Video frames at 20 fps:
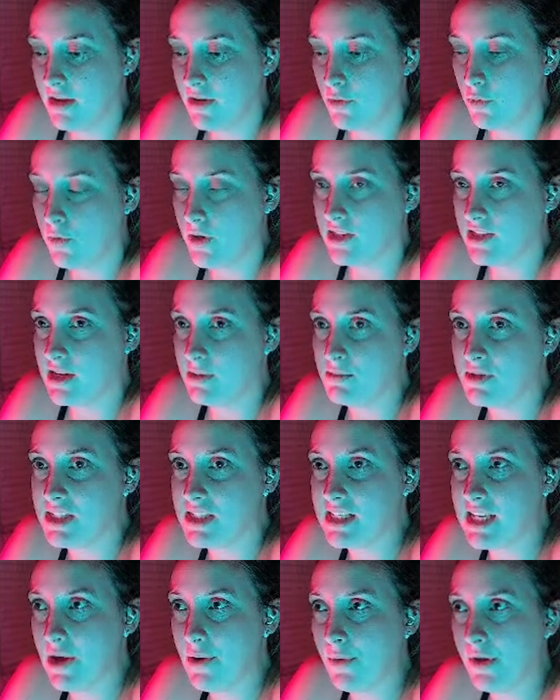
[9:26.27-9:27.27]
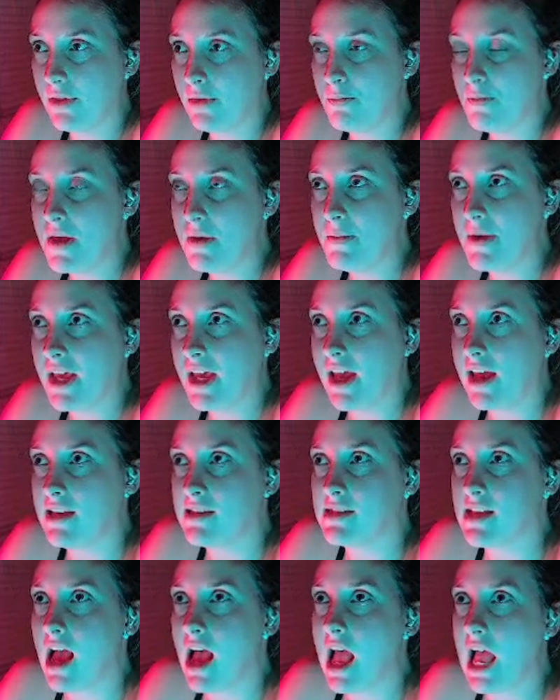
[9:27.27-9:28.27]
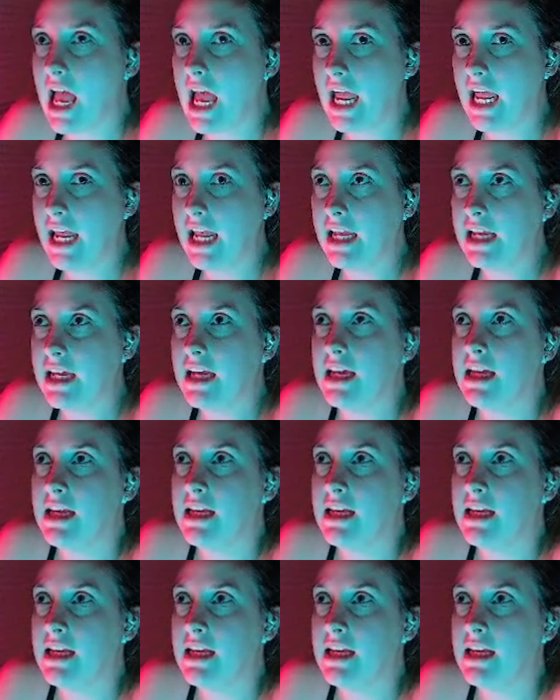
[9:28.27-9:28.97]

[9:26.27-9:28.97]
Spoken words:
was upset with me because I